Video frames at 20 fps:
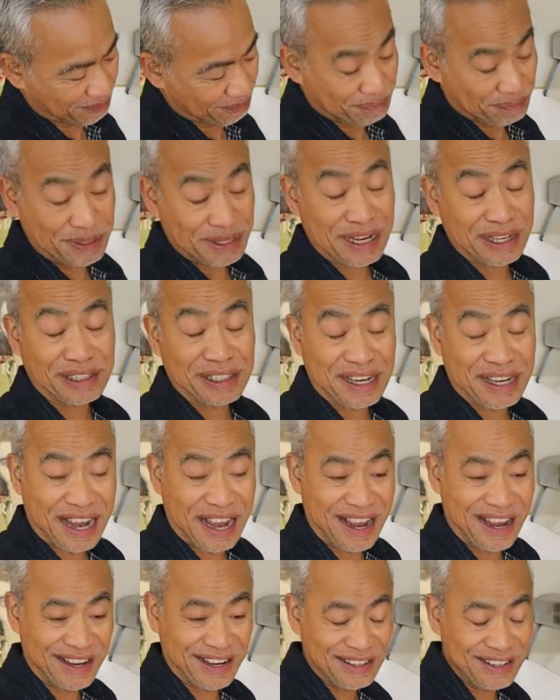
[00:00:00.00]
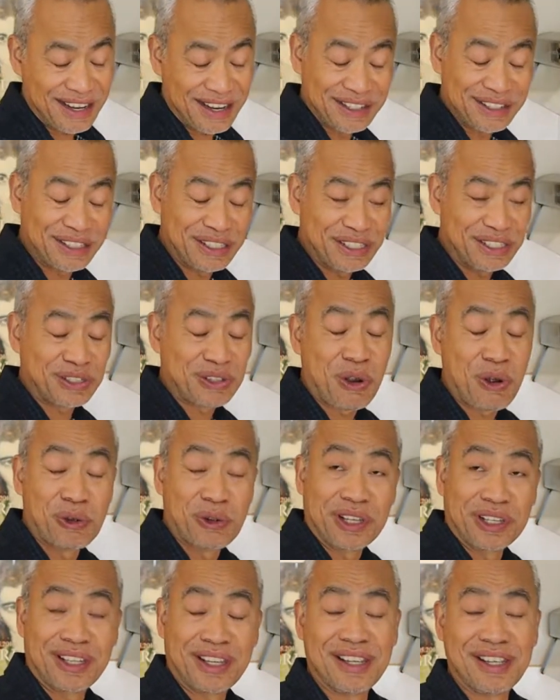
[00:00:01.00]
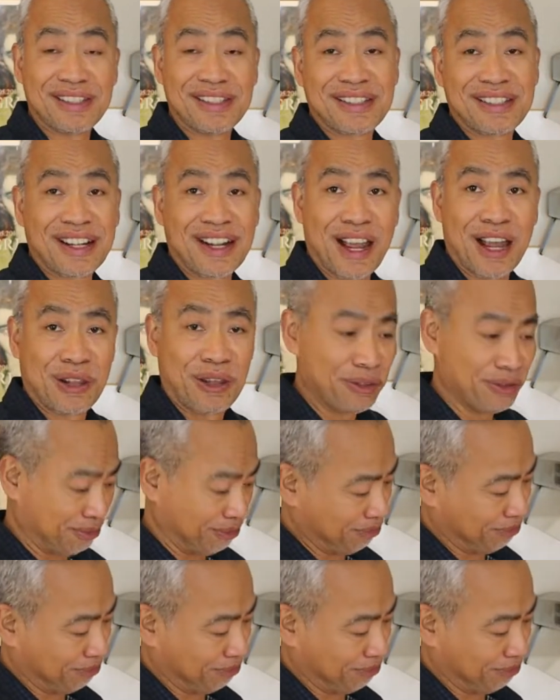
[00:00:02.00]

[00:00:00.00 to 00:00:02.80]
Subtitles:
Pinaglagaan, as they call it in Tagalog.